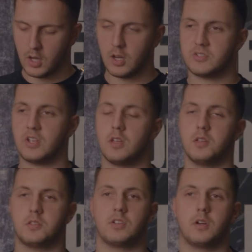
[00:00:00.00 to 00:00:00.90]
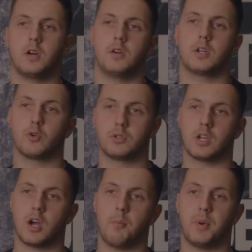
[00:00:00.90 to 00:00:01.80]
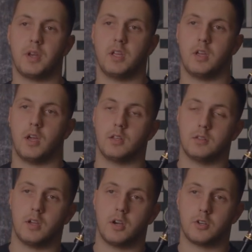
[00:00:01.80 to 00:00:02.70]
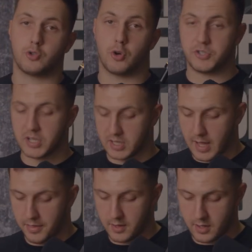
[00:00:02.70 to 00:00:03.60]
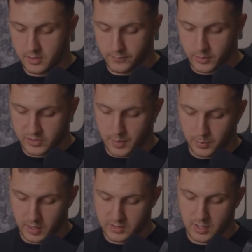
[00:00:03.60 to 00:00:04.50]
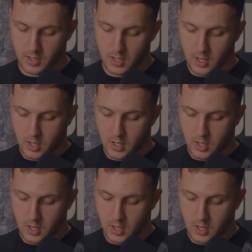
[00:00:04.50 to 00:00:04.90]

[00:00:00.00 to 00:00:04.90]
Let's say it's a recruiting company and they're sourcing candidates, for example. Let's say